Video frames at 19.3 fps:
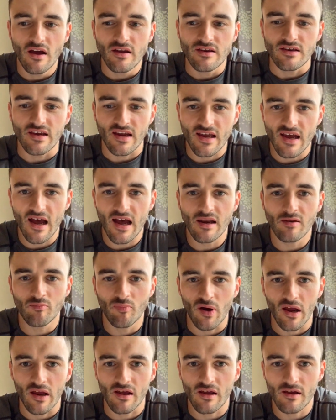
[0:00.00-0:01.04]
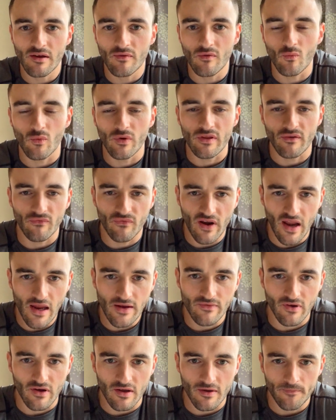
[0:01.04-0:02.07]
You can buy it with a
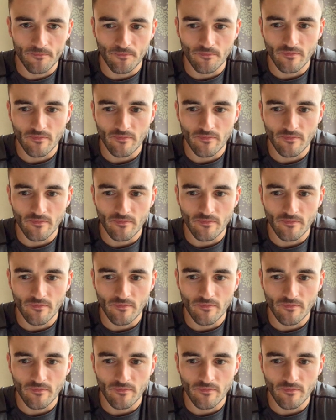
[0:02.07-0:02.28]
flavour.